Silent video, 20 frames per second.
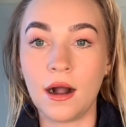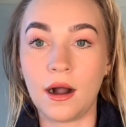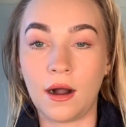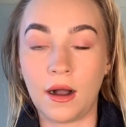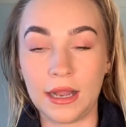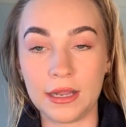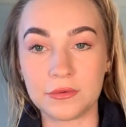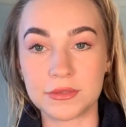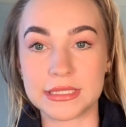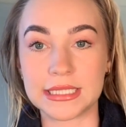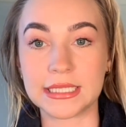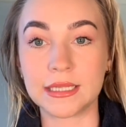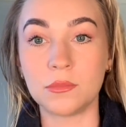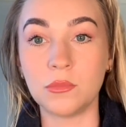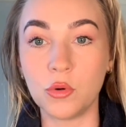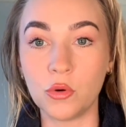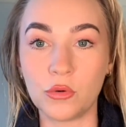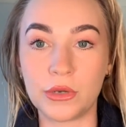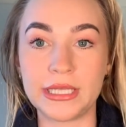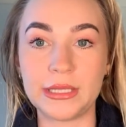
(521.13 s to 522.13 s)
I always think the
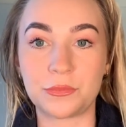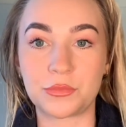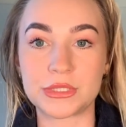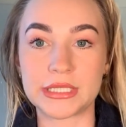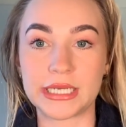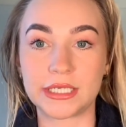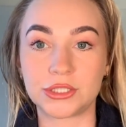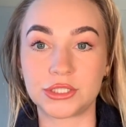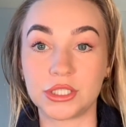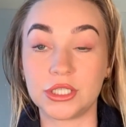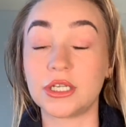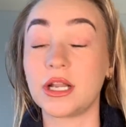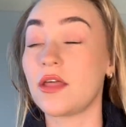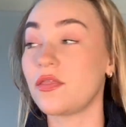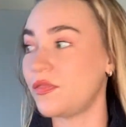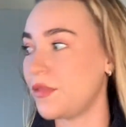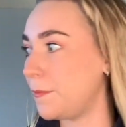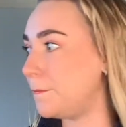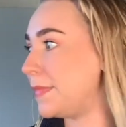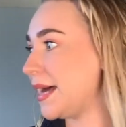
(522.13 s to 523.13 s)
more heat protection,
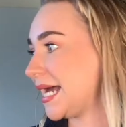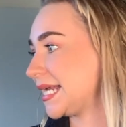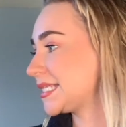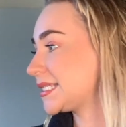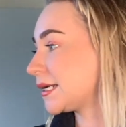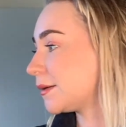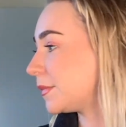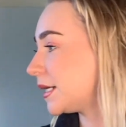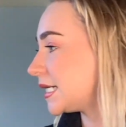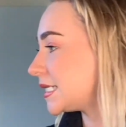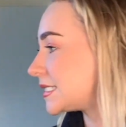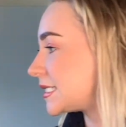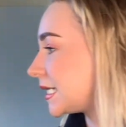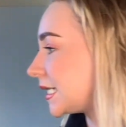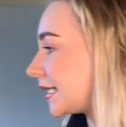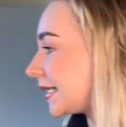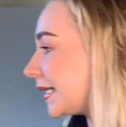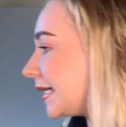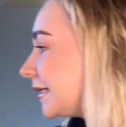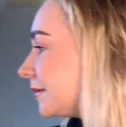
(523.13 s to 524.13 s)
the better,
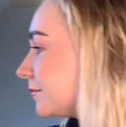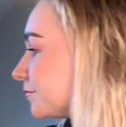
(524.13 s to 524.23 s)
basically.